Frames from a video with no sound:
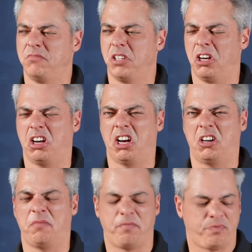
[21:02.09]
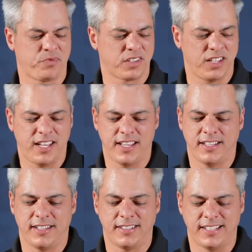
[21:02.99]
Oh.
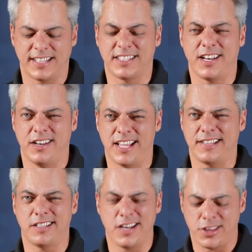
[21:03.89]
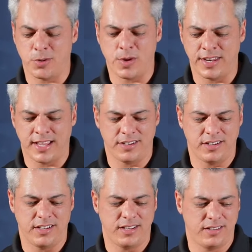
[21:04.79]
That's another one that
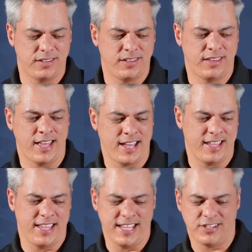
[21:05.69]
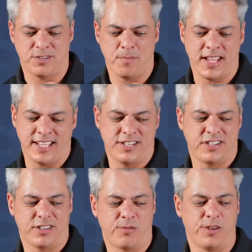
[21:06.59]
they each make each
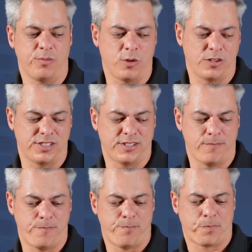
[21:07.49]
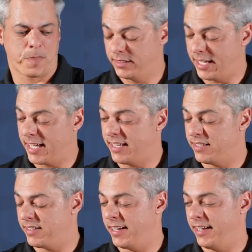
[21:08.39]
other one worse. That
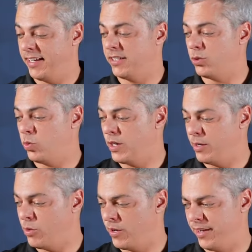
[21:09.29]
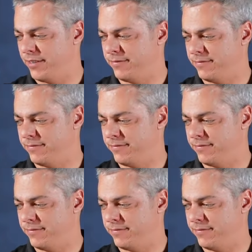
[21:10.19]
is a 21.